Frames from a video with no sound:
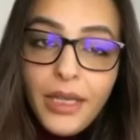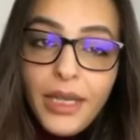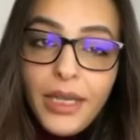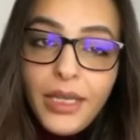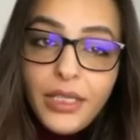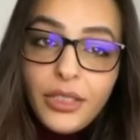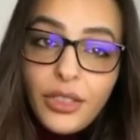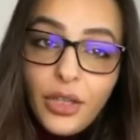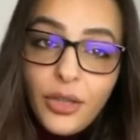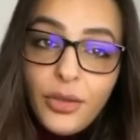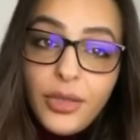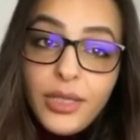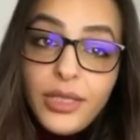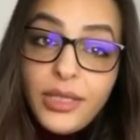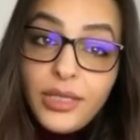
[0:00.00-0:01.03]
So,
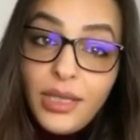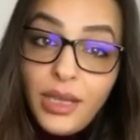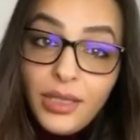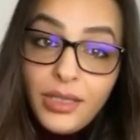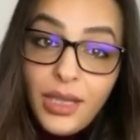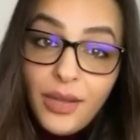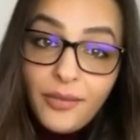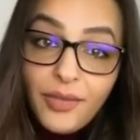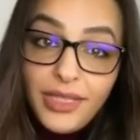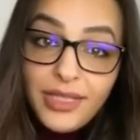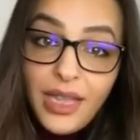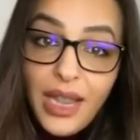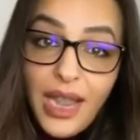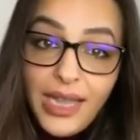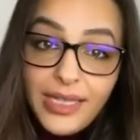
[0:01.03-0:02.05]
startup
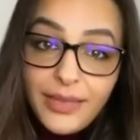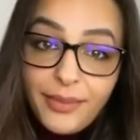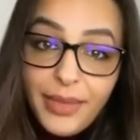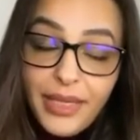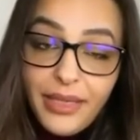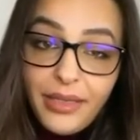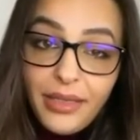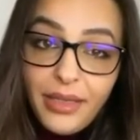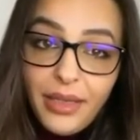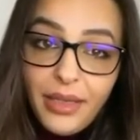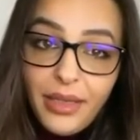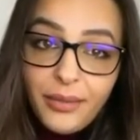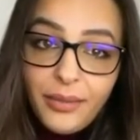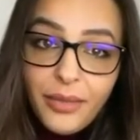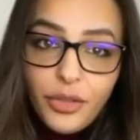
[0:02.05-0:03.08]
visa has been
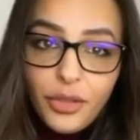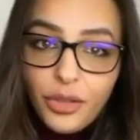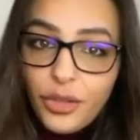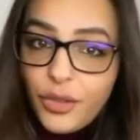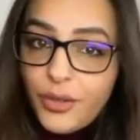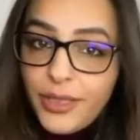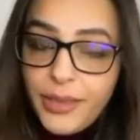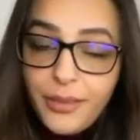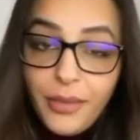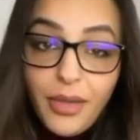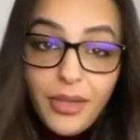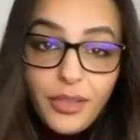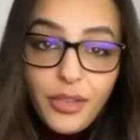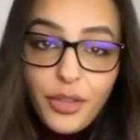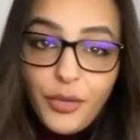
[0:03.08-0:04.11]
introduced in
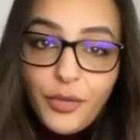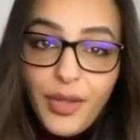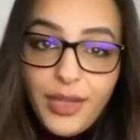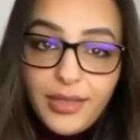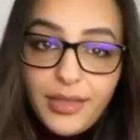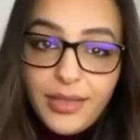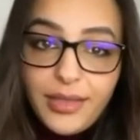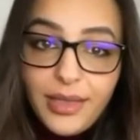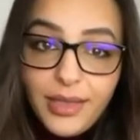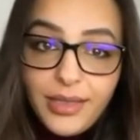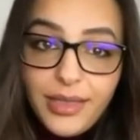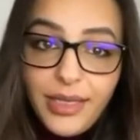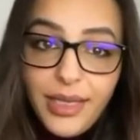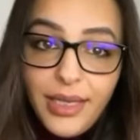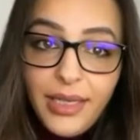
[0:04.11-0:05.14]
March
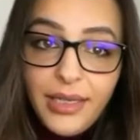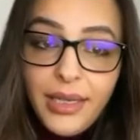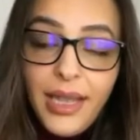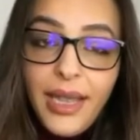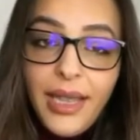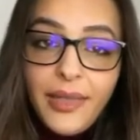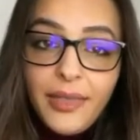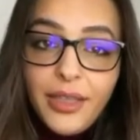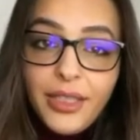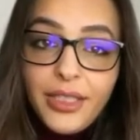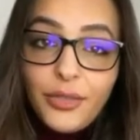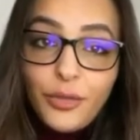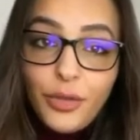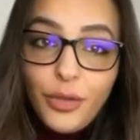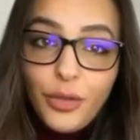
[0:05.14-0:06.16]
2019.
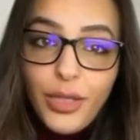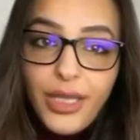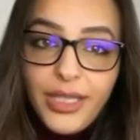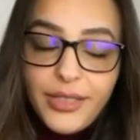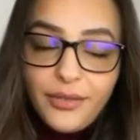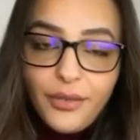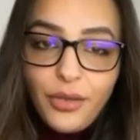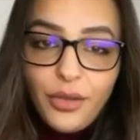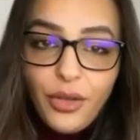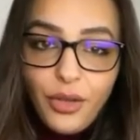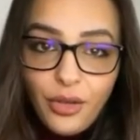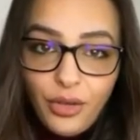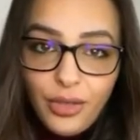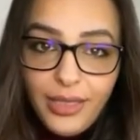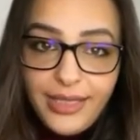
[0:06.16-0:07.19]
This route is for
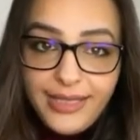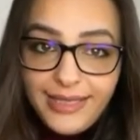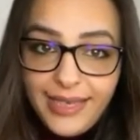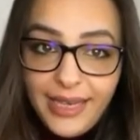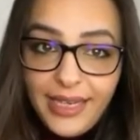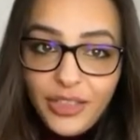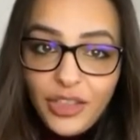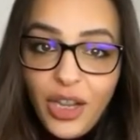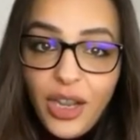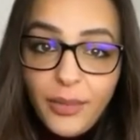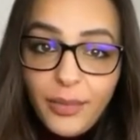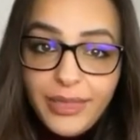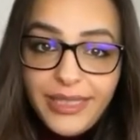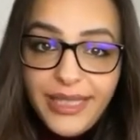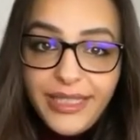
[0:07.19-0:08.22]
early stage, high
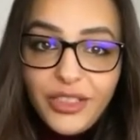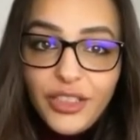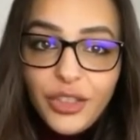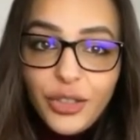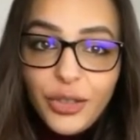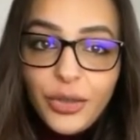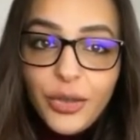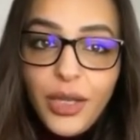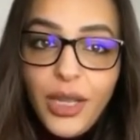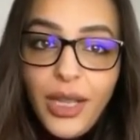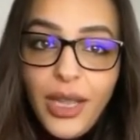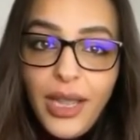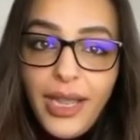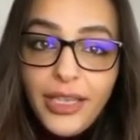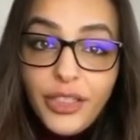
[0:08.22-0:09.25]
potential
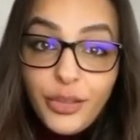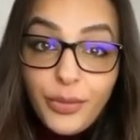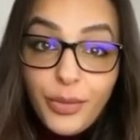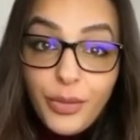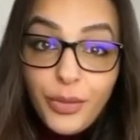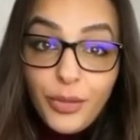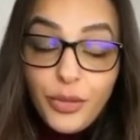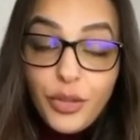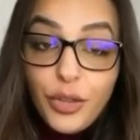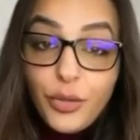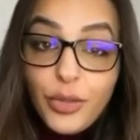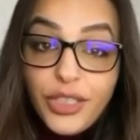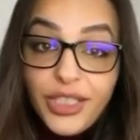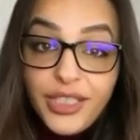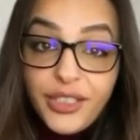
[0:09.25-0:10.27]
entrepreneurs who
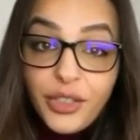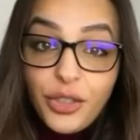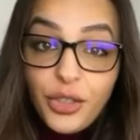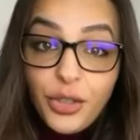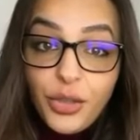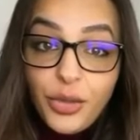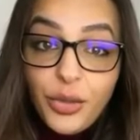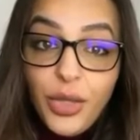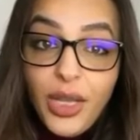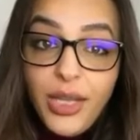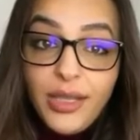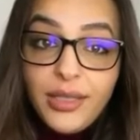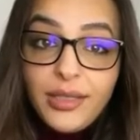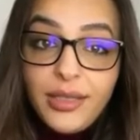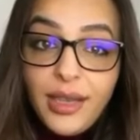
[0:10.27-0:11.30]
wishes to
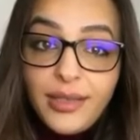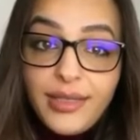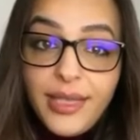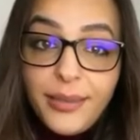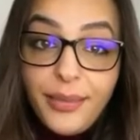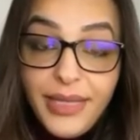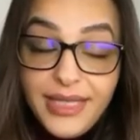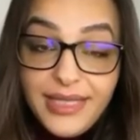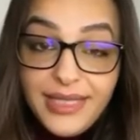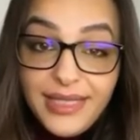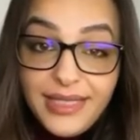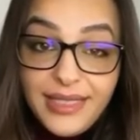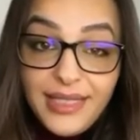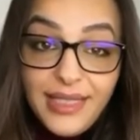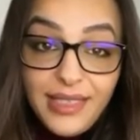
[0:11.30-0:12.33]
start a
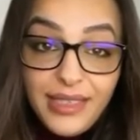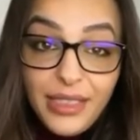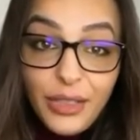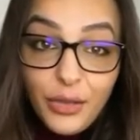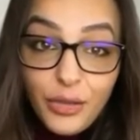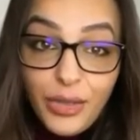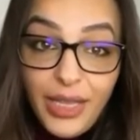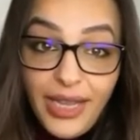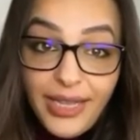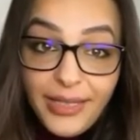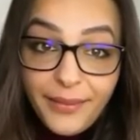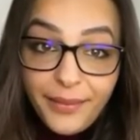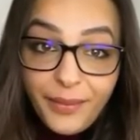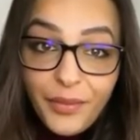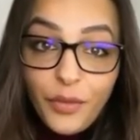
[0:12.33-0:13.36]
business in the UK
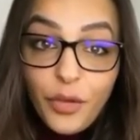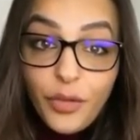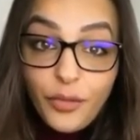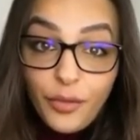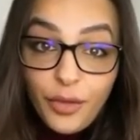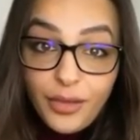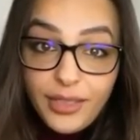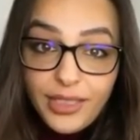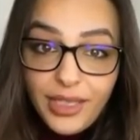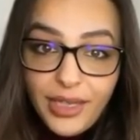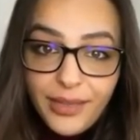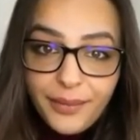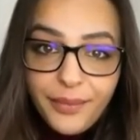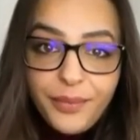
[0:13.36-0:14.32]
for the first time.